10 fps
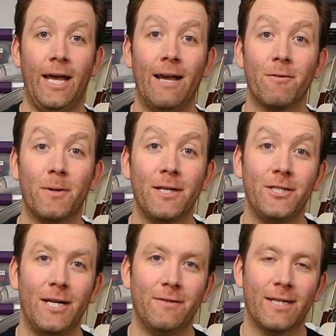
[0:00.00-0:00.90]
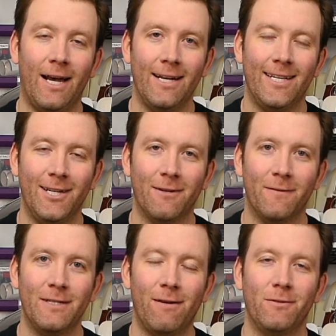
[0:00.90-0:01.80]
Hey everybody, Chef Scott here
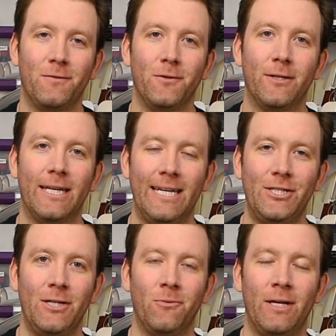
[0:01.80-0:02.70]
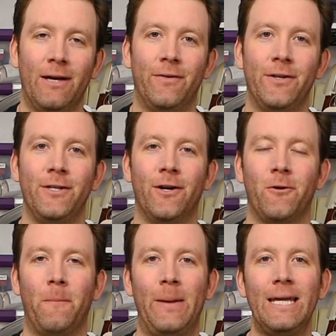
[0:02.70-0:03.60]
for Devil's Food Kitchen. We have
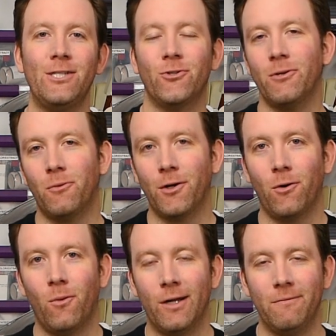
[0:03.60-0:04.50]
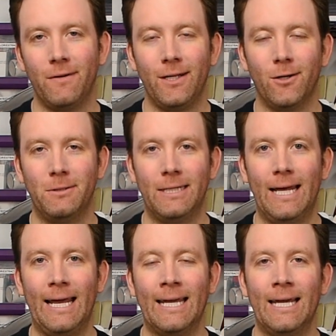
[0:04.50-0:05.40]
another Pastry 101 video
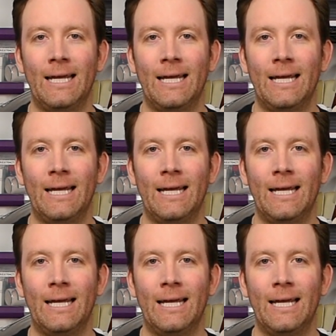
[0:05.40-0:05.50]
today.